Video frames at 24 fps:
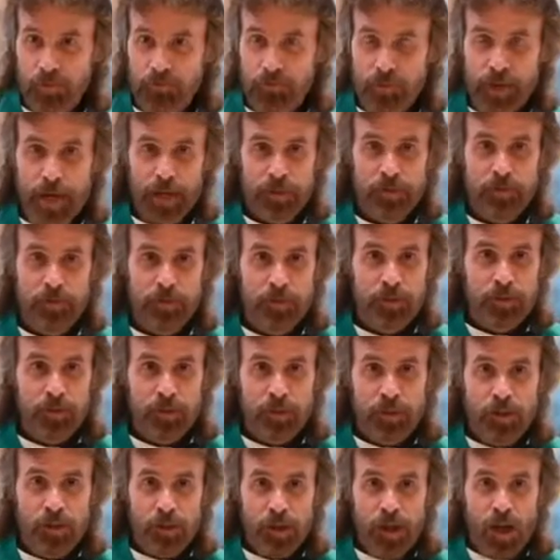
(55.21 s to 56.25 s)
fact,
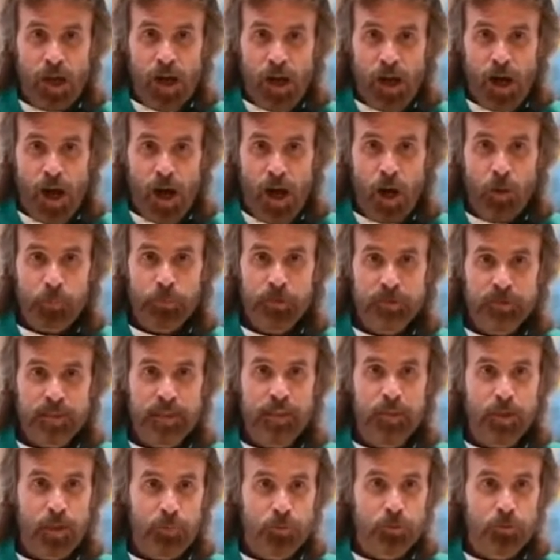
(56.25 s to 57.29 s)
I'll pretend I'm
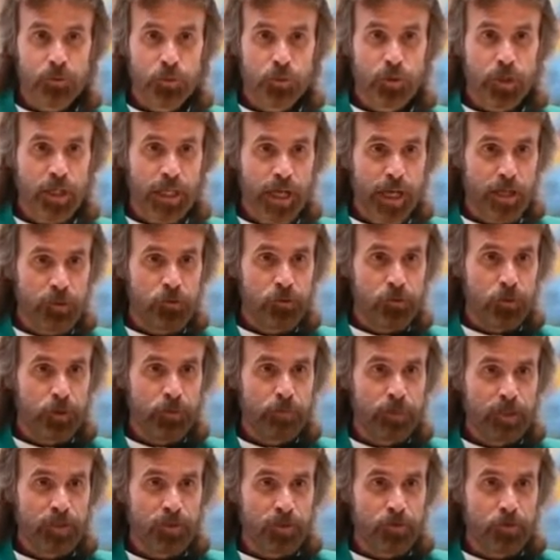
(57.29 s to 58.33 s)
a tour guide and you can be
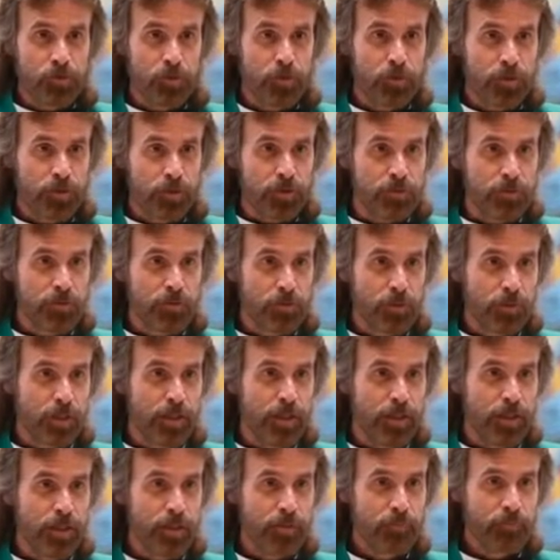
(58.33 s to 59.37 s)
the tourists, okay?